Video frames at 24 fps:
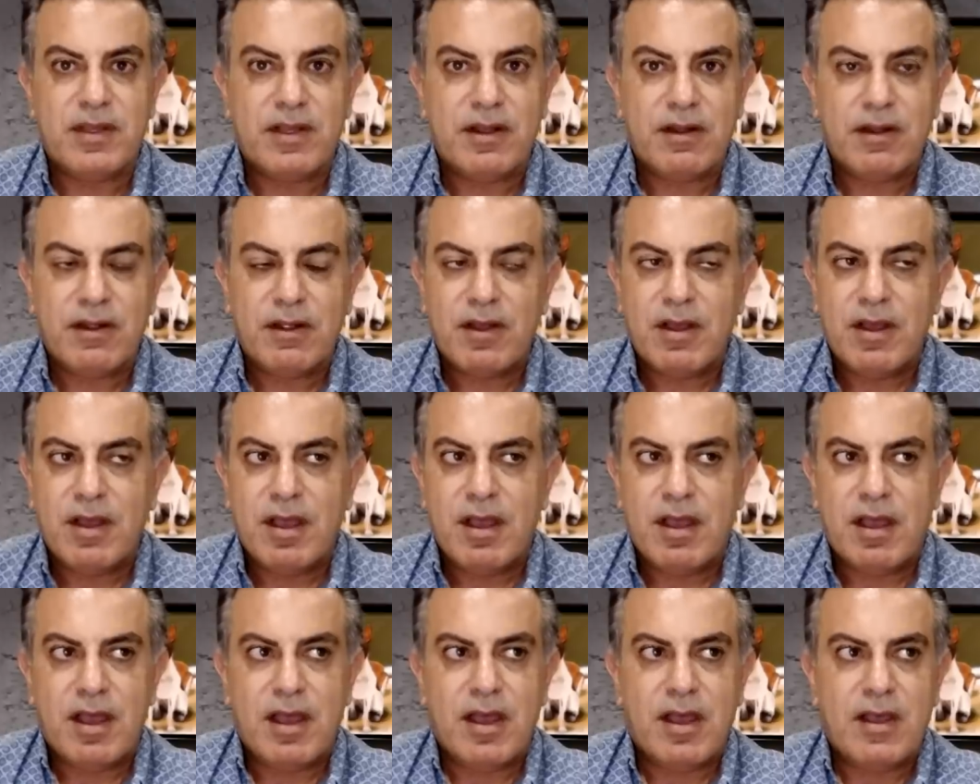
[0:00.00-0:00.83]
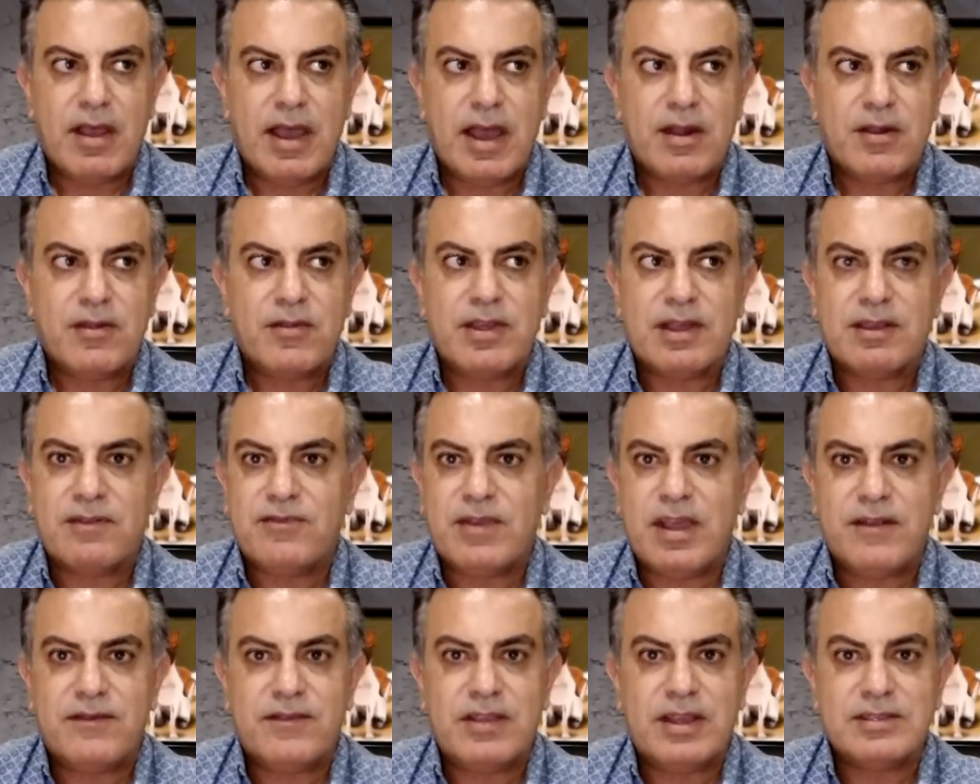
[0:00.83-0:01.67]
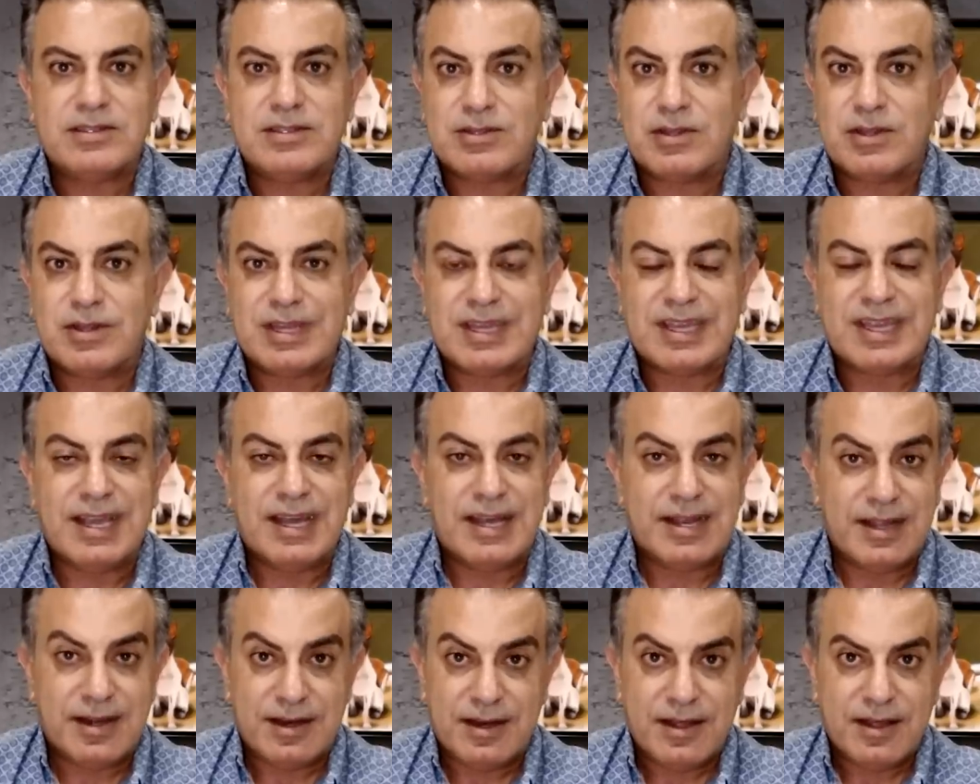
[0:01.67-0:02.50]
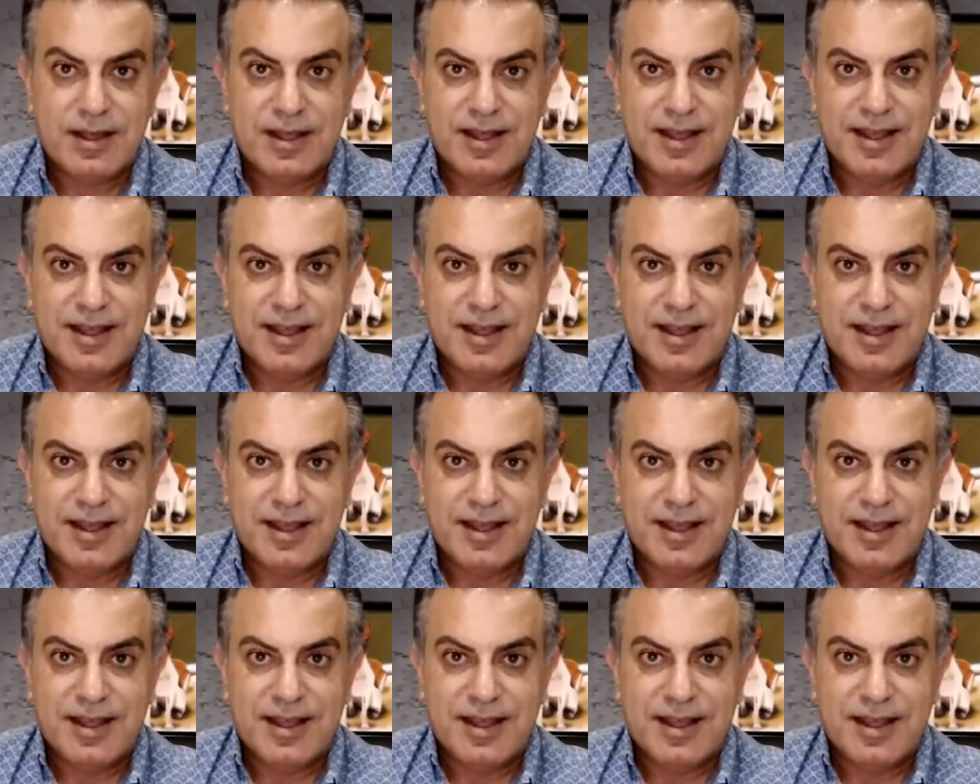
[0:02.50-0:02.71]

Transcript: there, uh, I don't think five days is going to cut it.